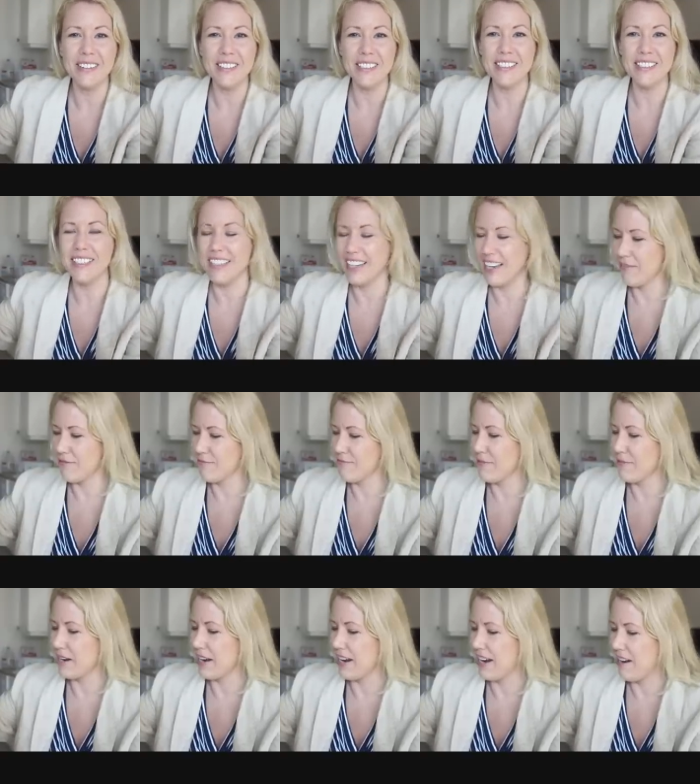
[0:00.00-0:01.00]
Not an
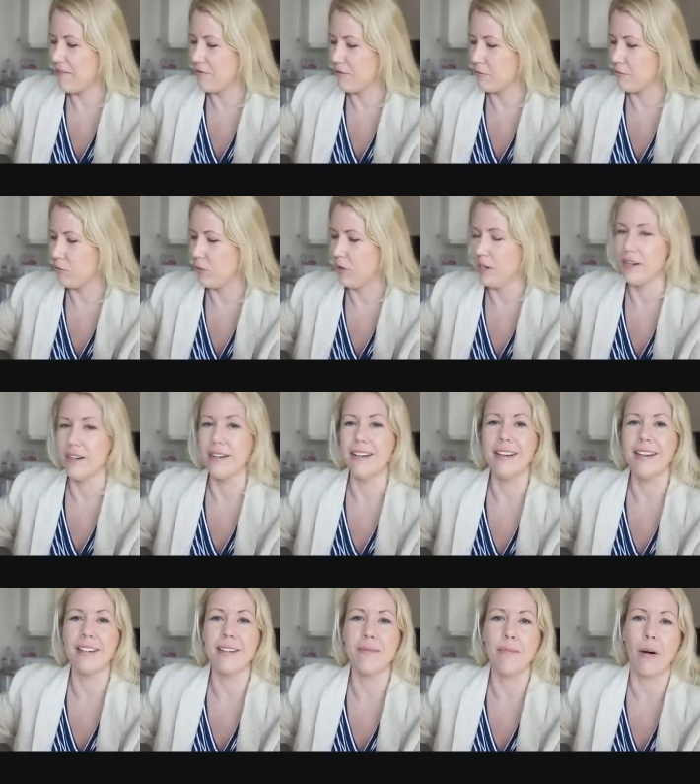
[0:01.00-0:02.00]
11, but I have a 1
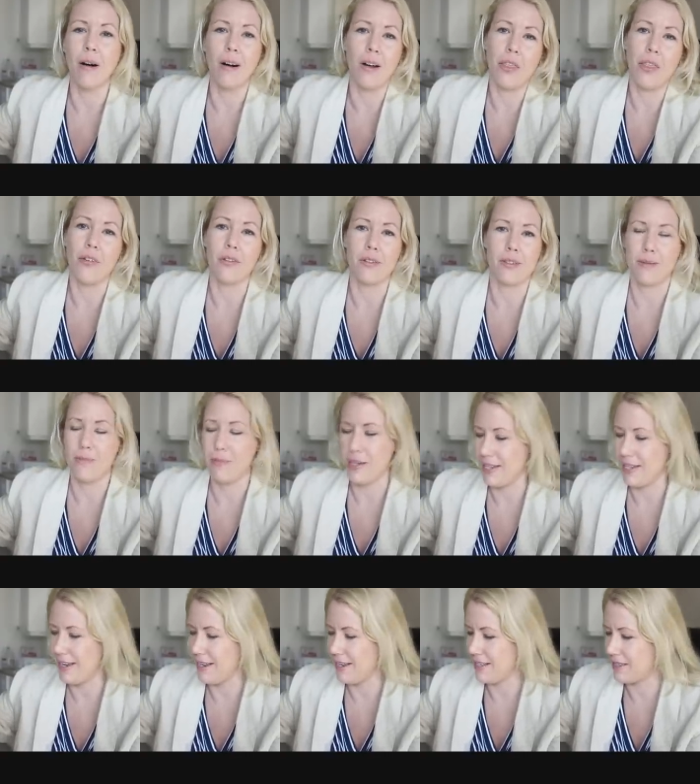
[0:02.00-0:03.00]
and it bothers
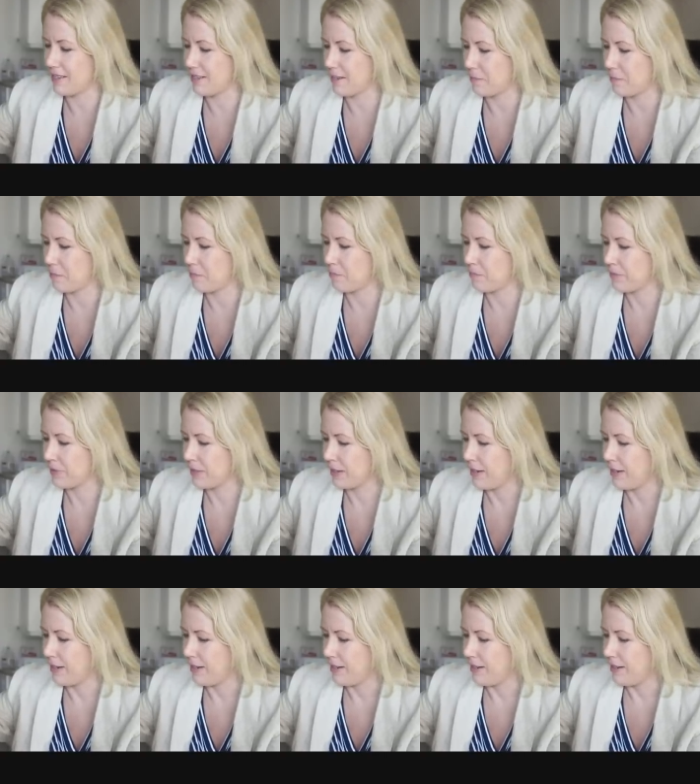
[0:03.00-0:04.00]
me, yes.
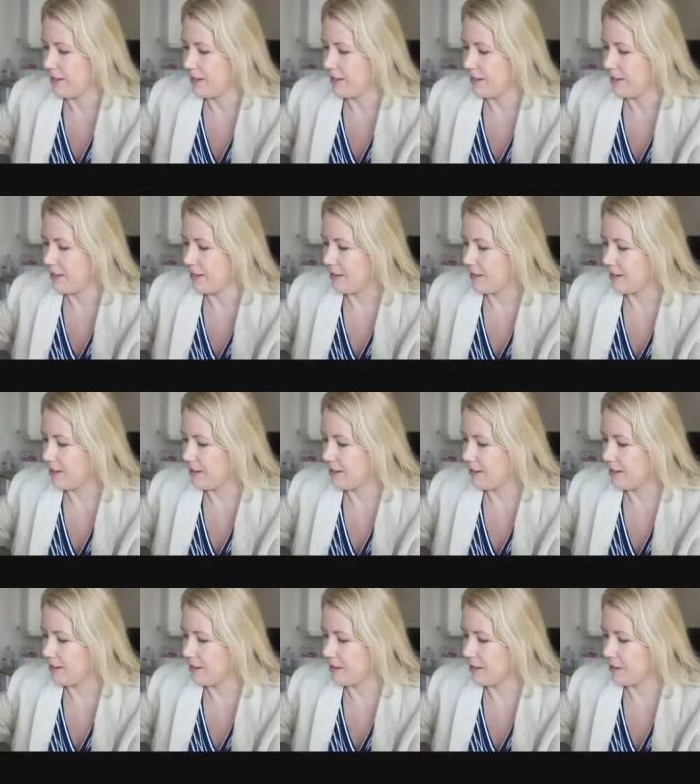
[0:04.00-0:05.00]

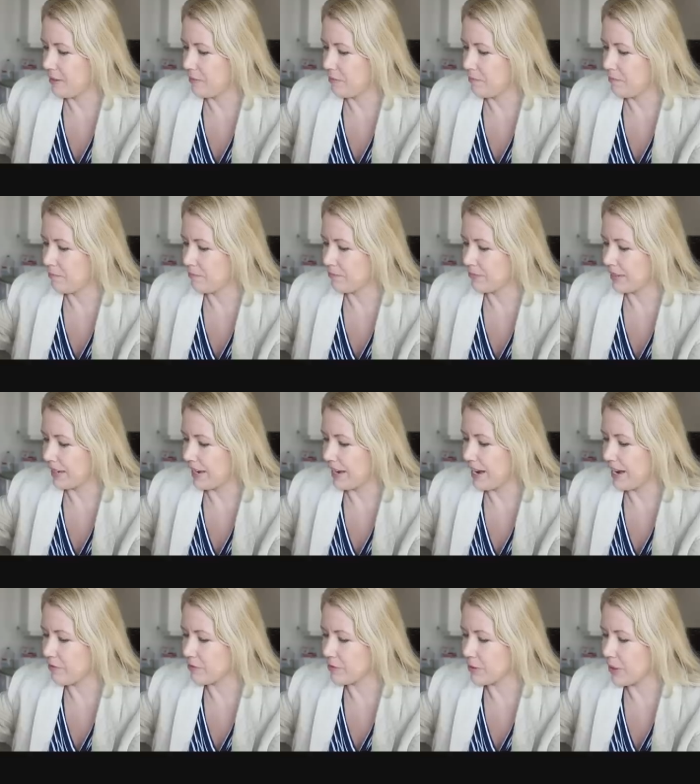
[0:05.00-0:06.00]
Um,
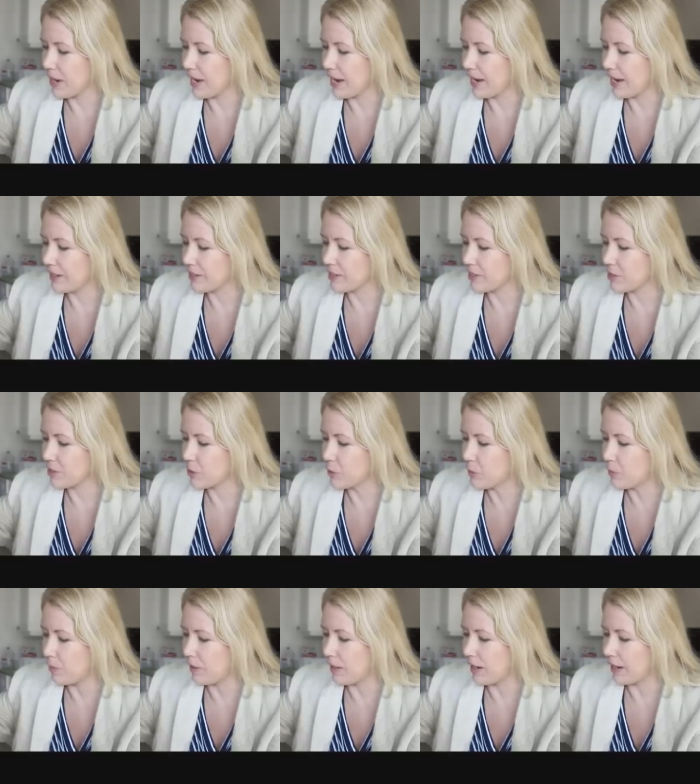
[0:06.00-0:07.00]
have you had
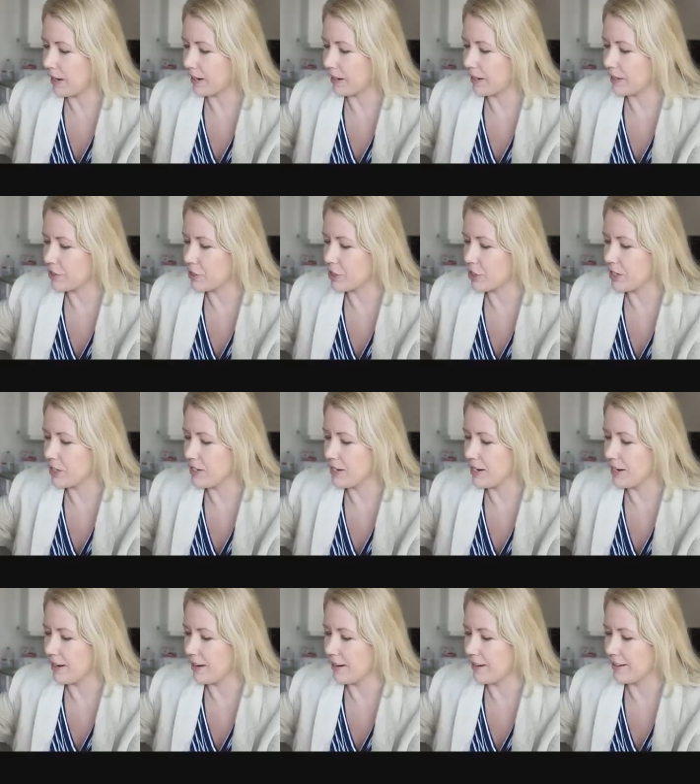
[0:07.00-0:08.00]
to plug a
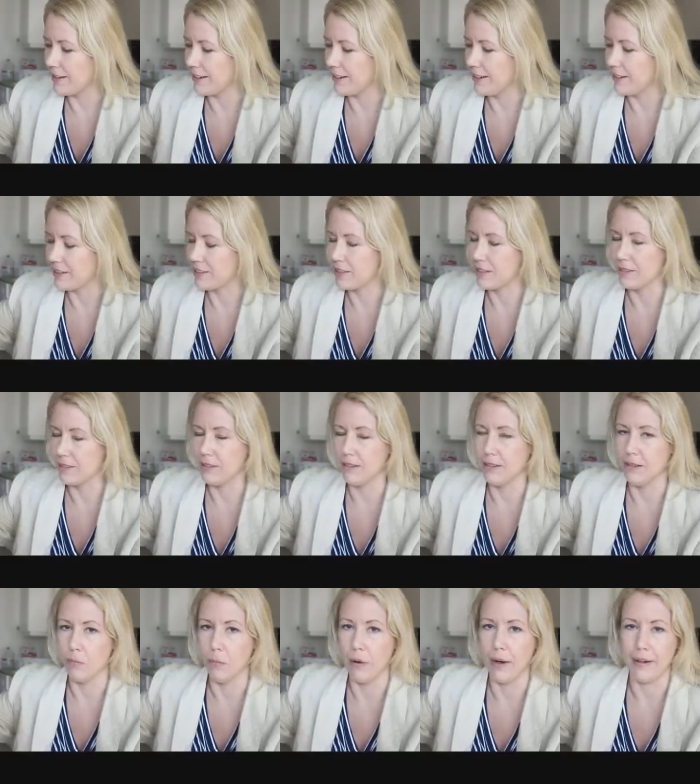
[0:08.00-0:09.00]
chin here yet?
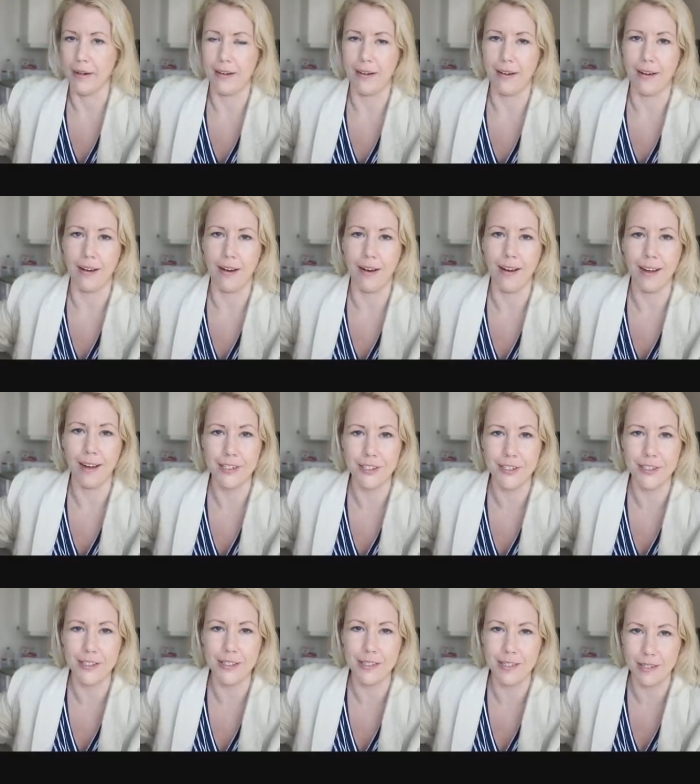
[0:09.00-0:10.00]
Oh my
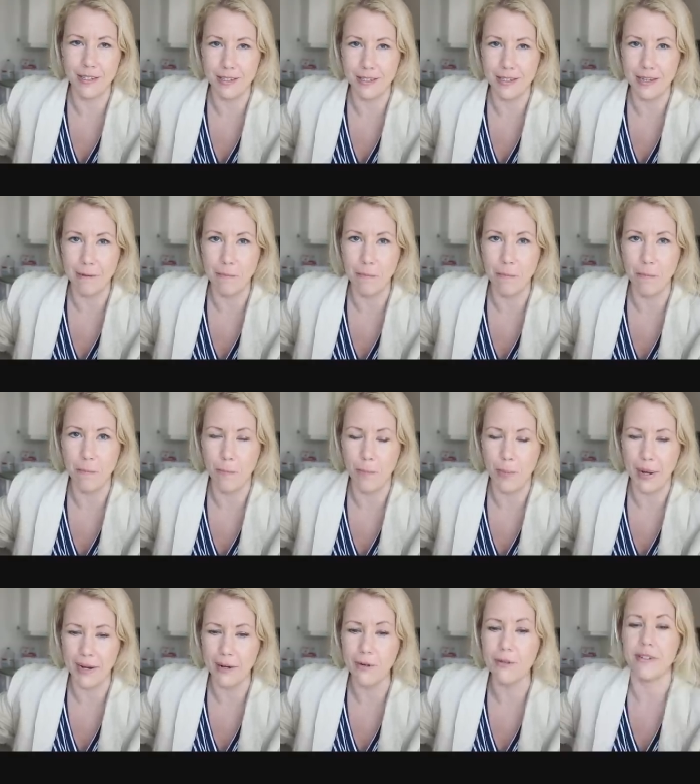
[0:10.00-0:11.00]
gosh, this is
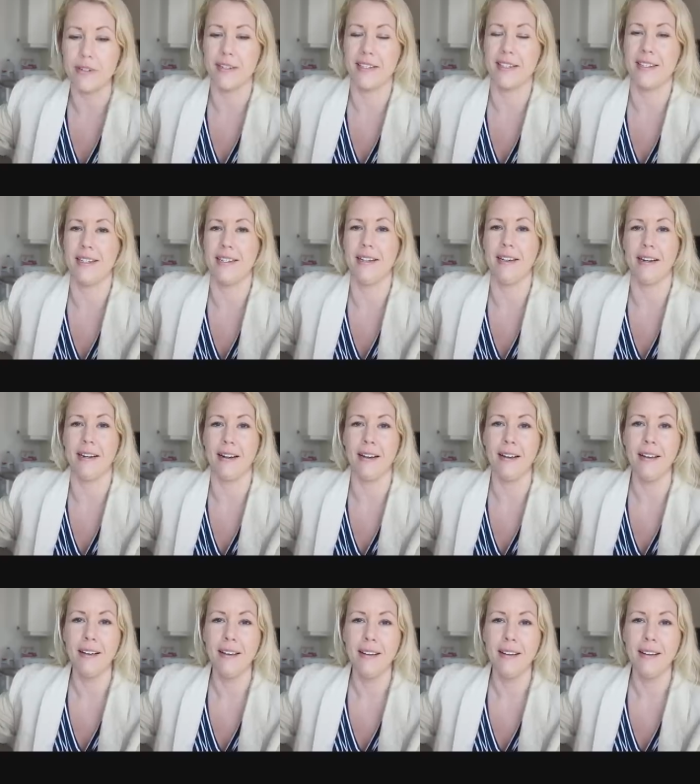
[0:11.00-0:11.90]
embarrassing.